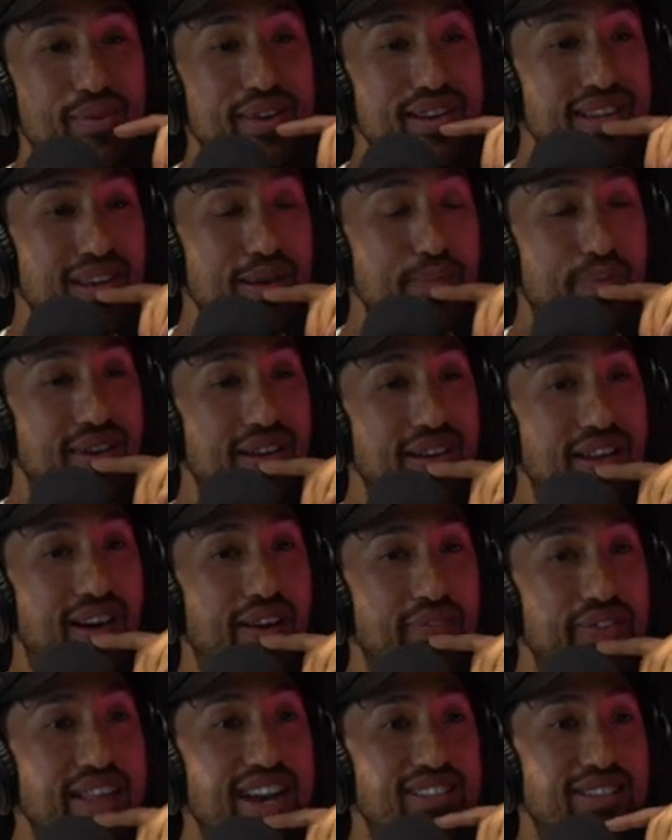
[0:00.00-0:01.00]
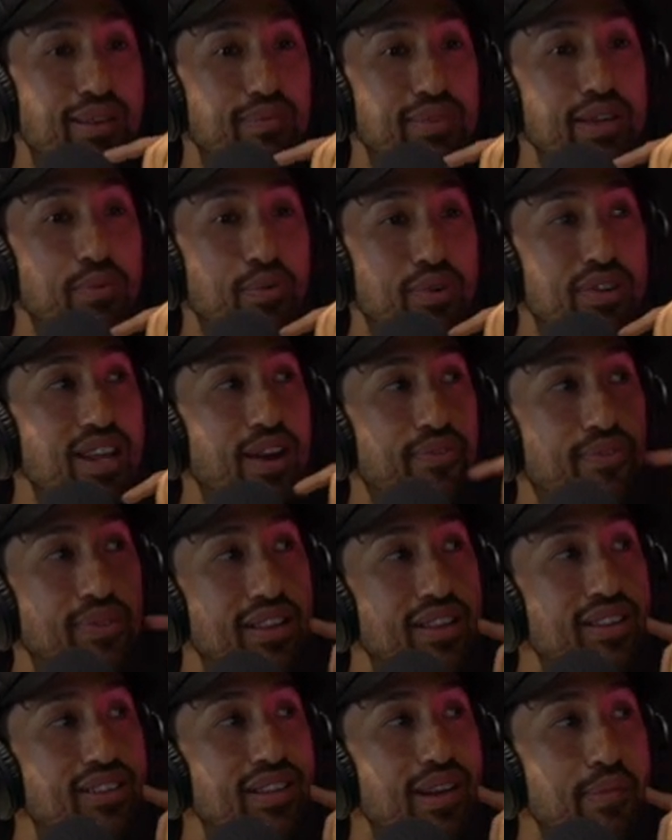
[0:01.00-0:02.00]
winning it. But uh, that's something we're
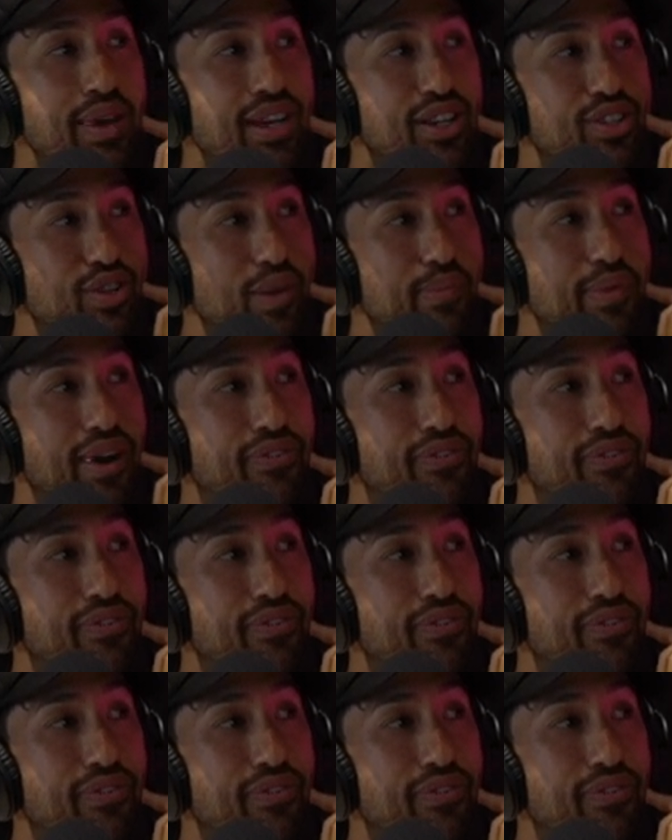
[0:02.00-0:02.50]
definitely looking to make a trip